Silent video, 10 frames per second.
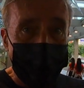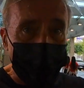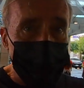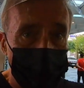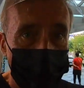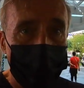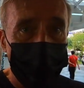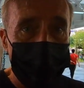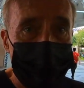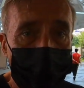an outdoor
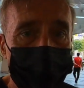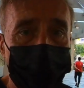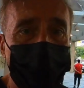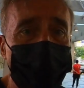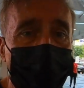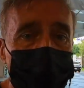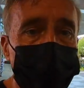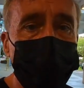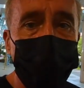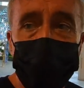area down here
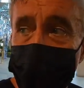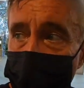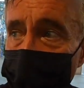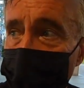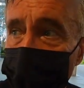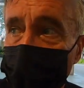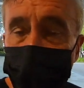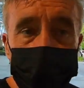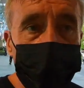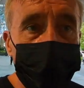
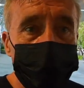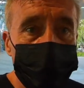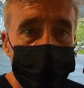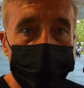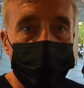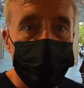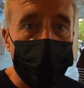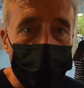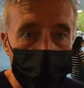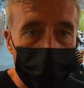where
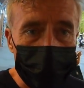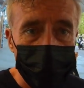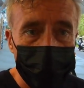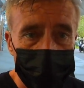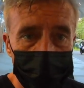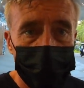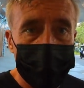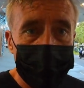some of the restaurants